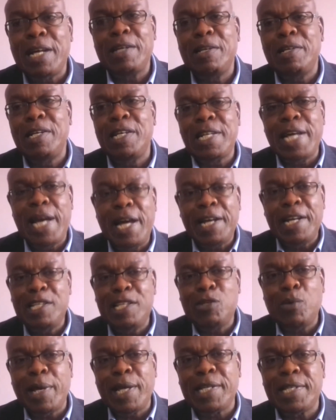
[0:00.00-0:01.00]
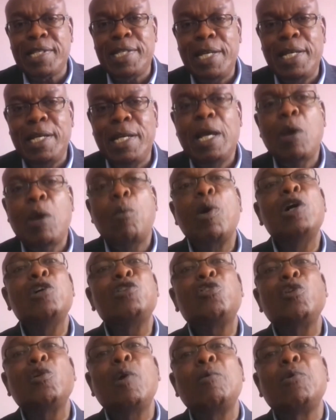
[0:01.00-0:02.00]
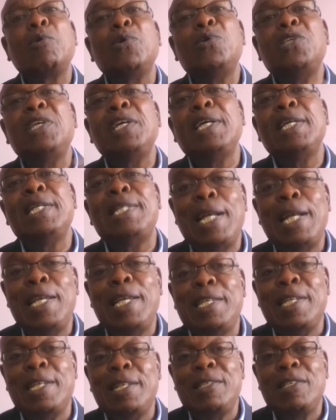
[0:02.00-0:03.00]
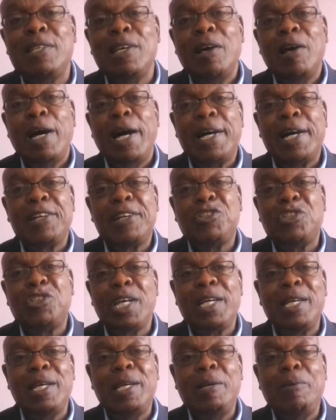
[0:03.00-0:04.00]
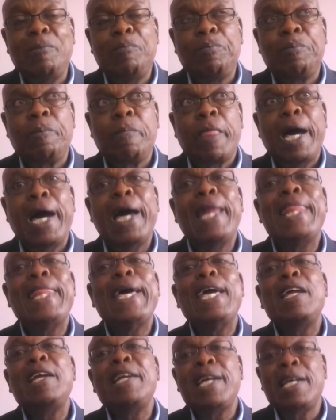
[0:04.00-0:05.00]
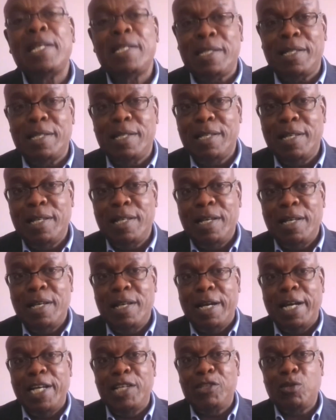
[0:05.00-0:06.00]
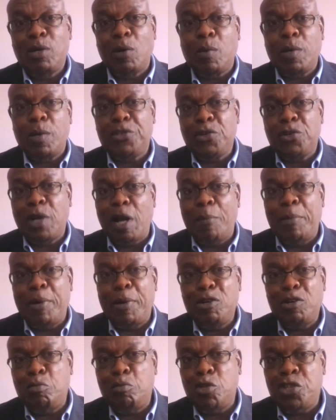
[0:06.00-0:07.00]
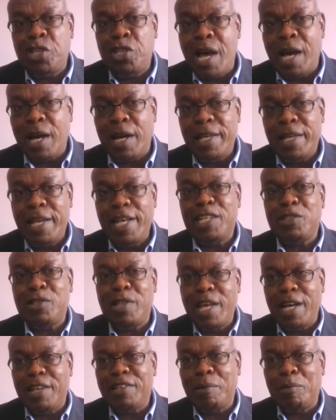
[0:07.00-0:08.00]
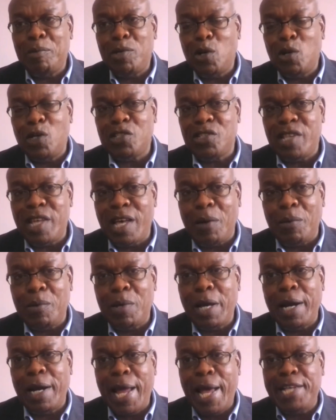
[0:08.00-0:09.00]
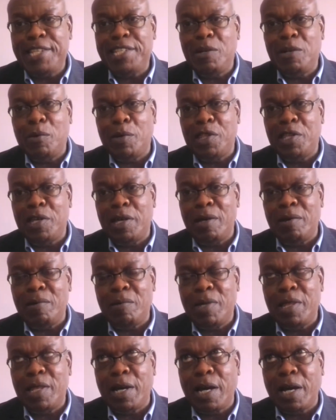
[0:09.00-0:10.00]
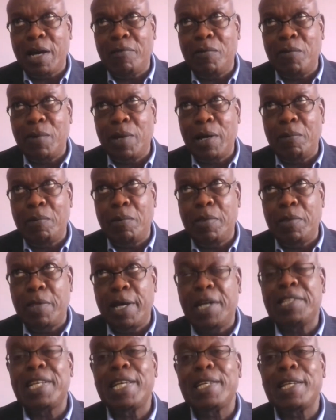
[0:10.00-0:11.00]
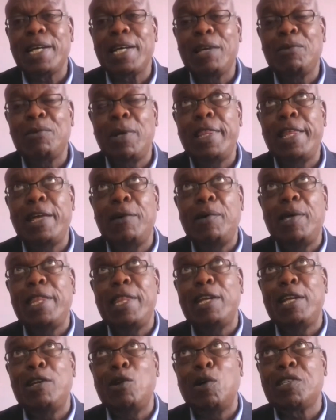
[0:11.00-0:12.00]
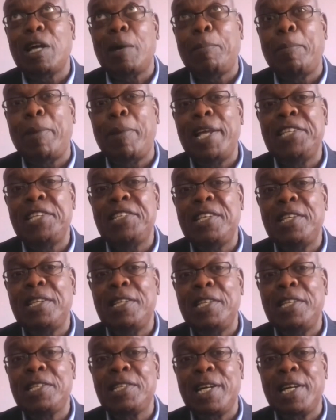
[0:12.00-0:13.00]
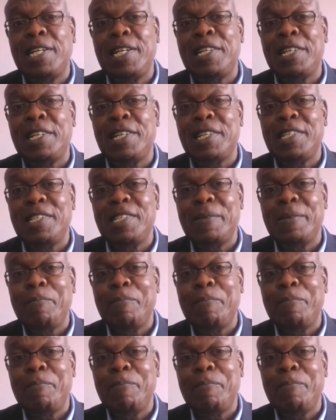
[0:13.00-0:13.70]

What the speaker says: deterrence we are seeing. We also, using intelligence, are checking other areas. I saw a question about Busia. Yes, there are some dogs there. We are liaising with the cover. There is actually the way the dogs are placed in these countries